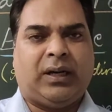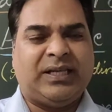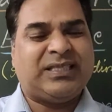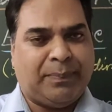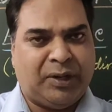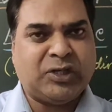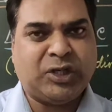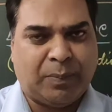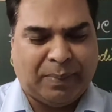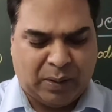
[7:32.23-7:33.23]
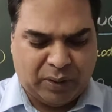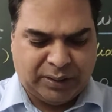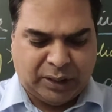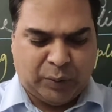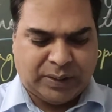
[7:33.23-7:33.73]
this separation of power in
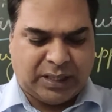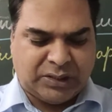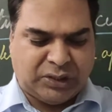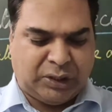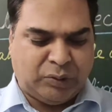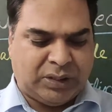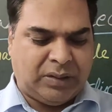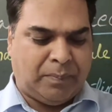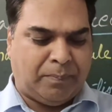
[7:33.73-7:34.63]
the US Constitution,